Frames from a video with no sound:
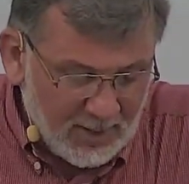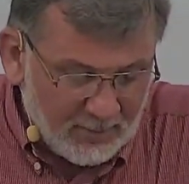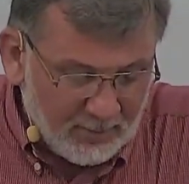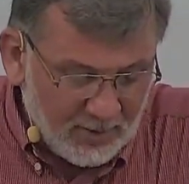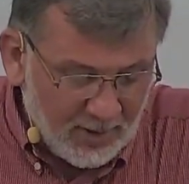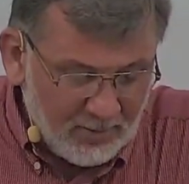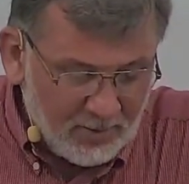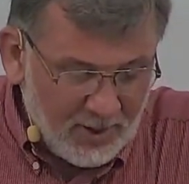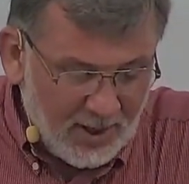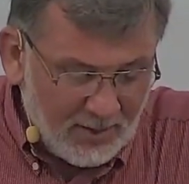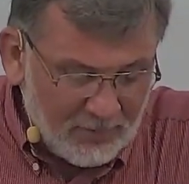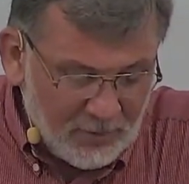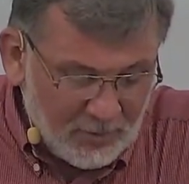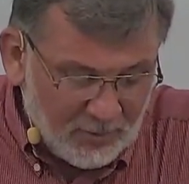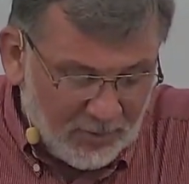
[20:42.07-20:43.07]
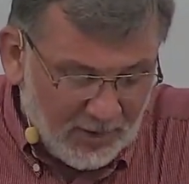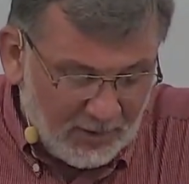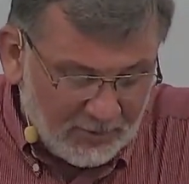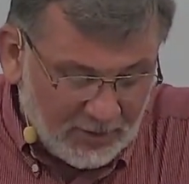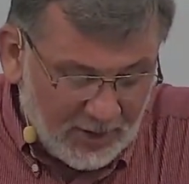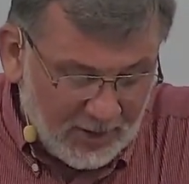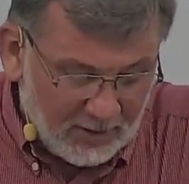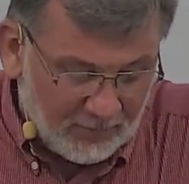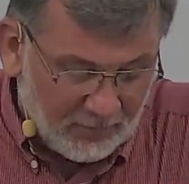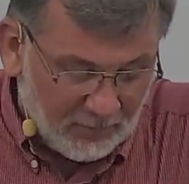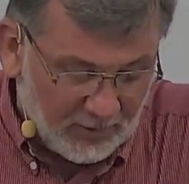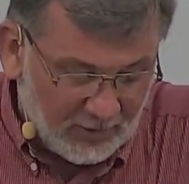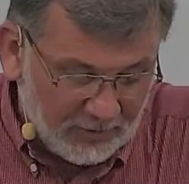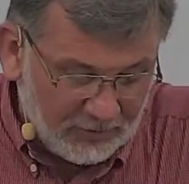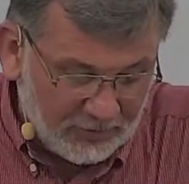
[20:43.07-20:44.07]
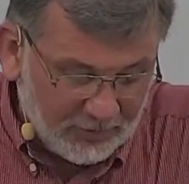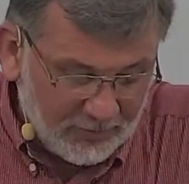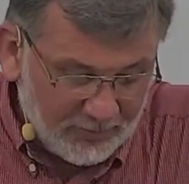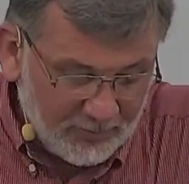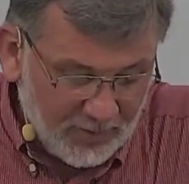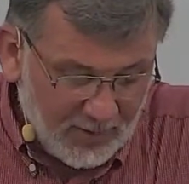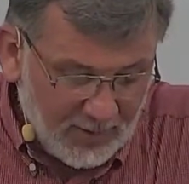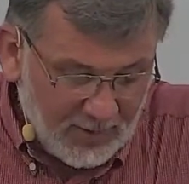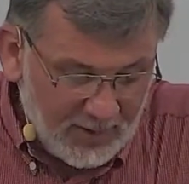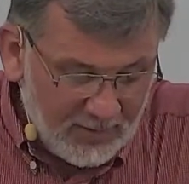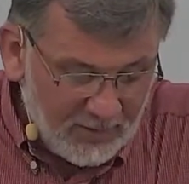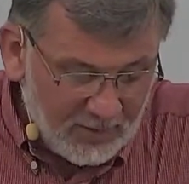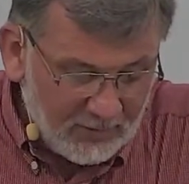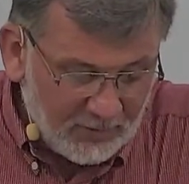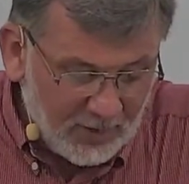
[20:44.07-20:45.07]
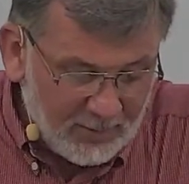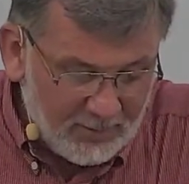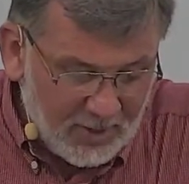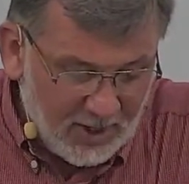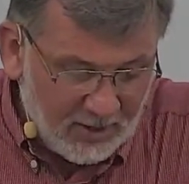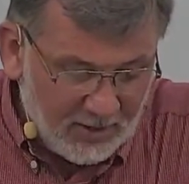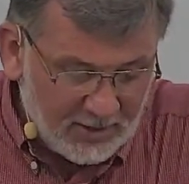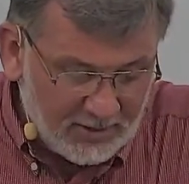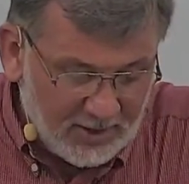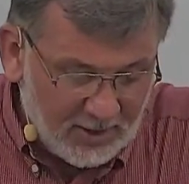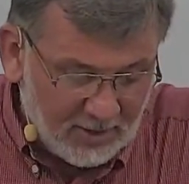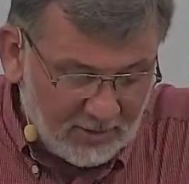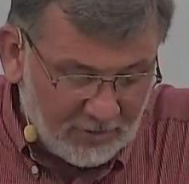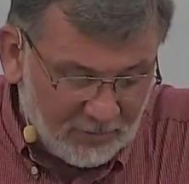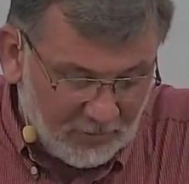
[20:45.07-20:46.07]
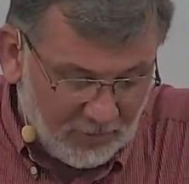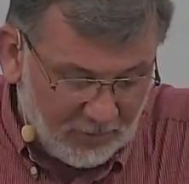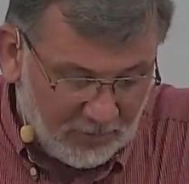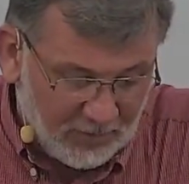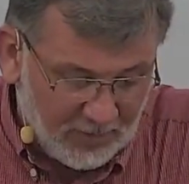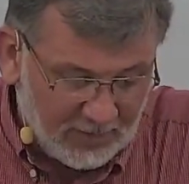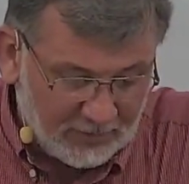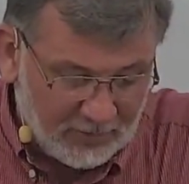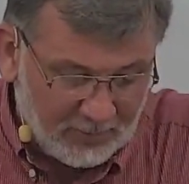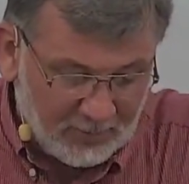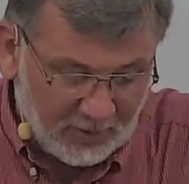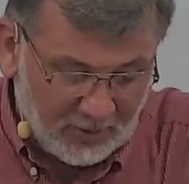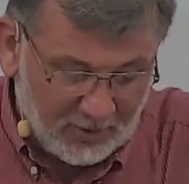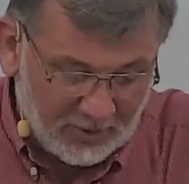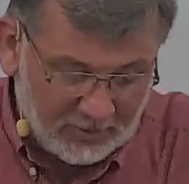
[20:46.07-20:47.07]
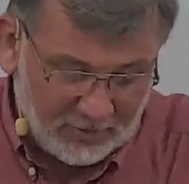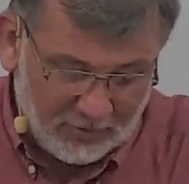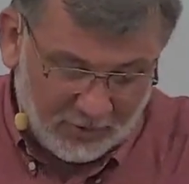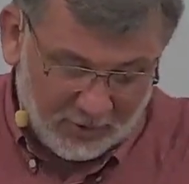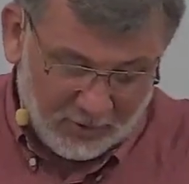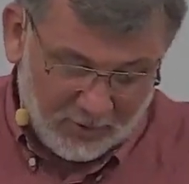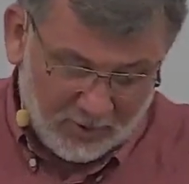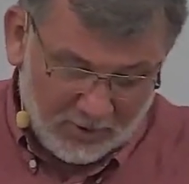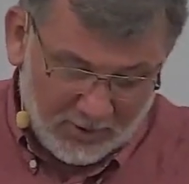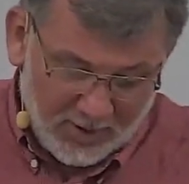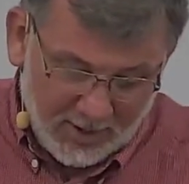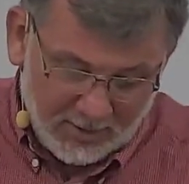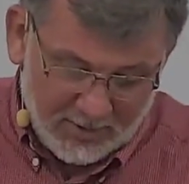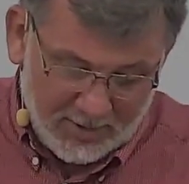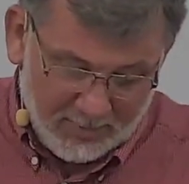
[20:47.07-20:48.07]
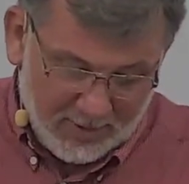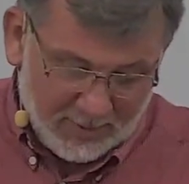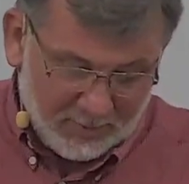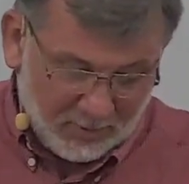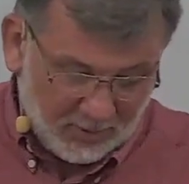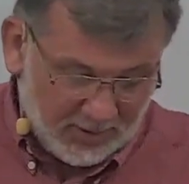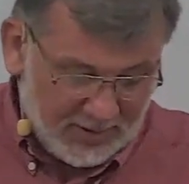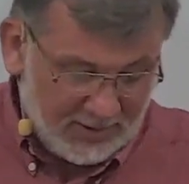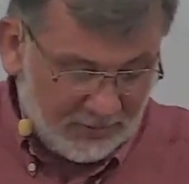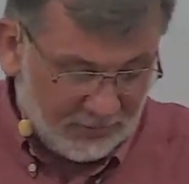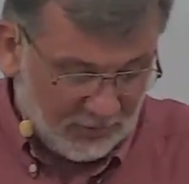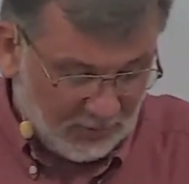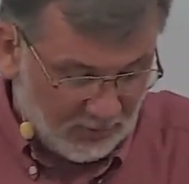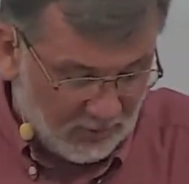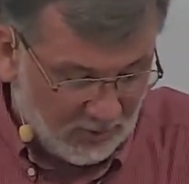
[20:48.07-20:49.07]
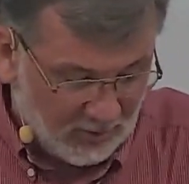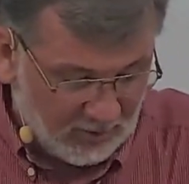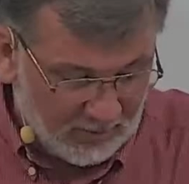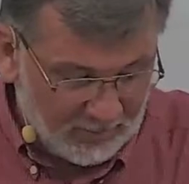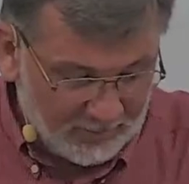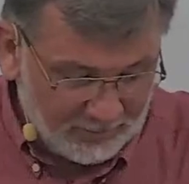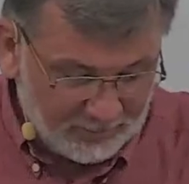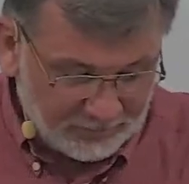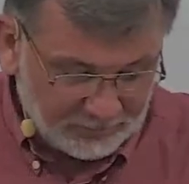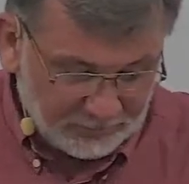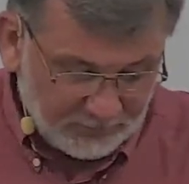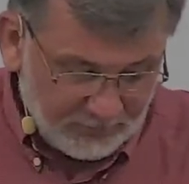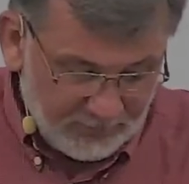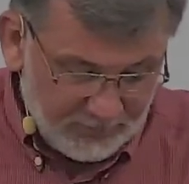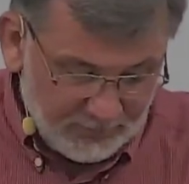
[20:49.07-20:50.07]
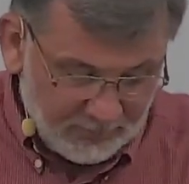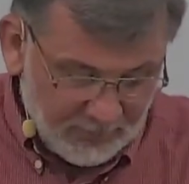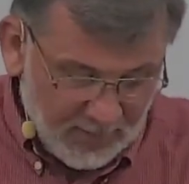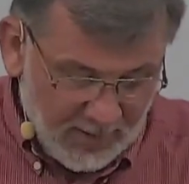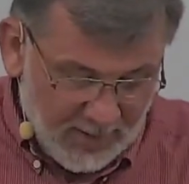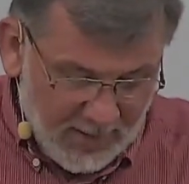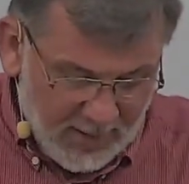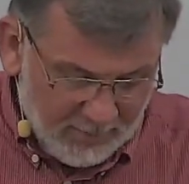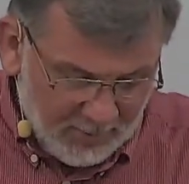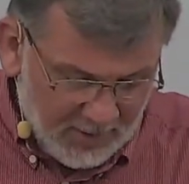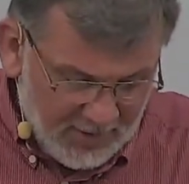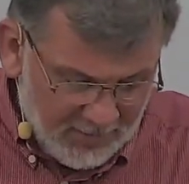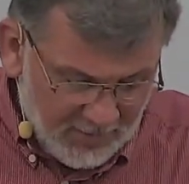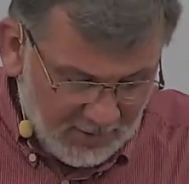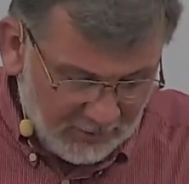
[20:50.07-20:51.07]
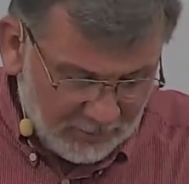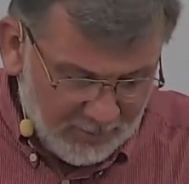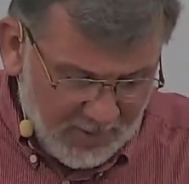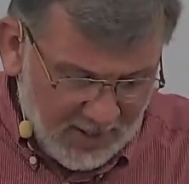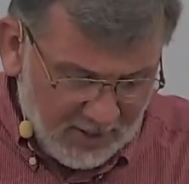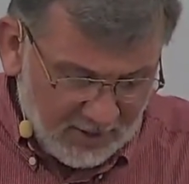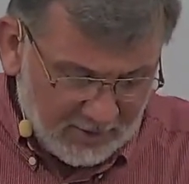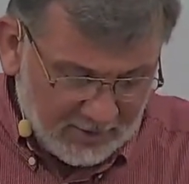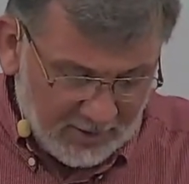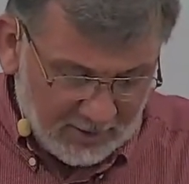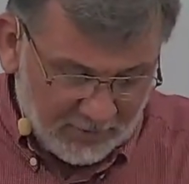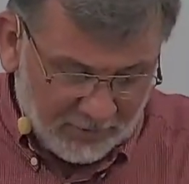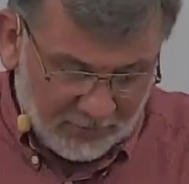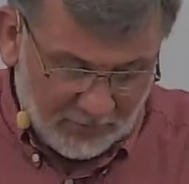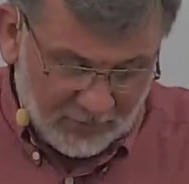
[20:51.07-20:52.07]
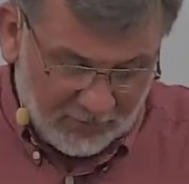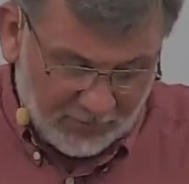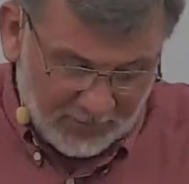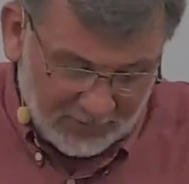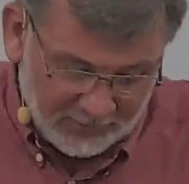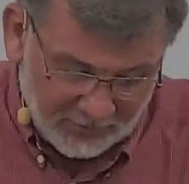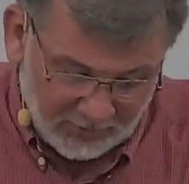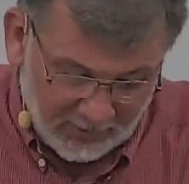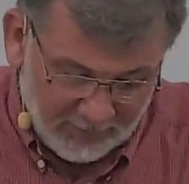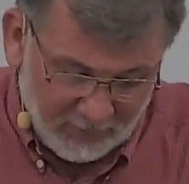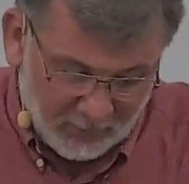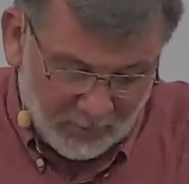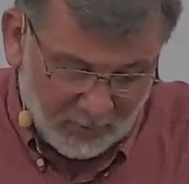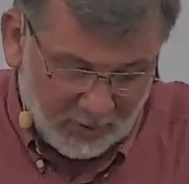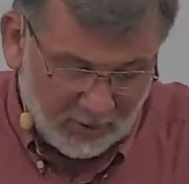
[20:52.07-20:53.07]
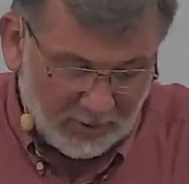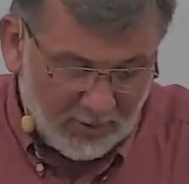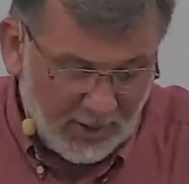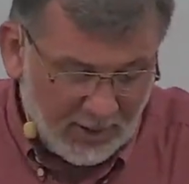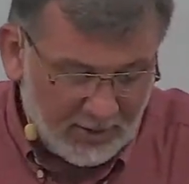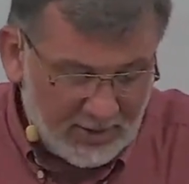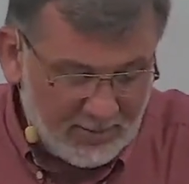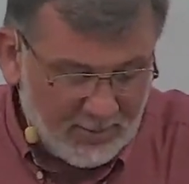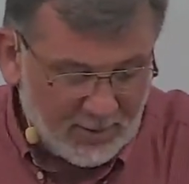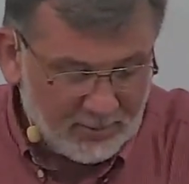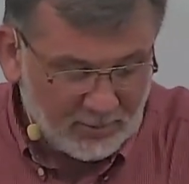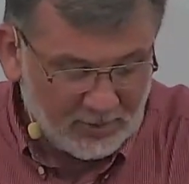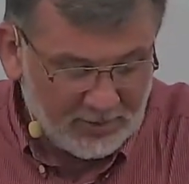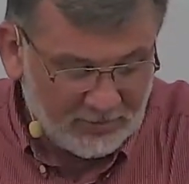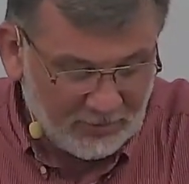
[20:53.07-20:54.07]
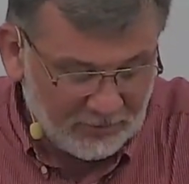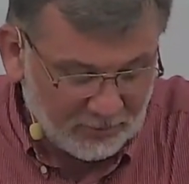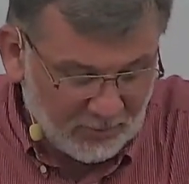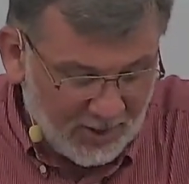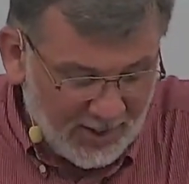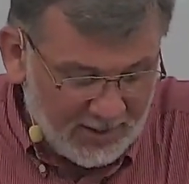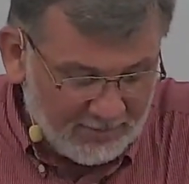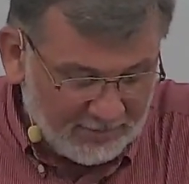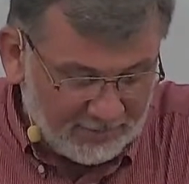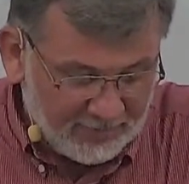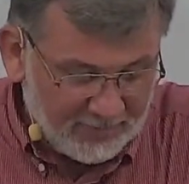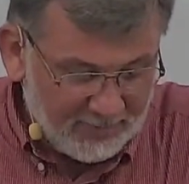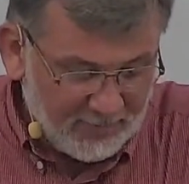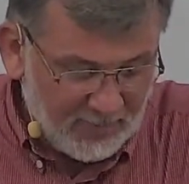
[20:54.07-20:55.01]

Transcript: But I would have you without carefulness. He that is unmarried careth for the things that belong to the Lord, how he may please the Lord. But he that is married careth for the things that are of the world, how he may please his wife.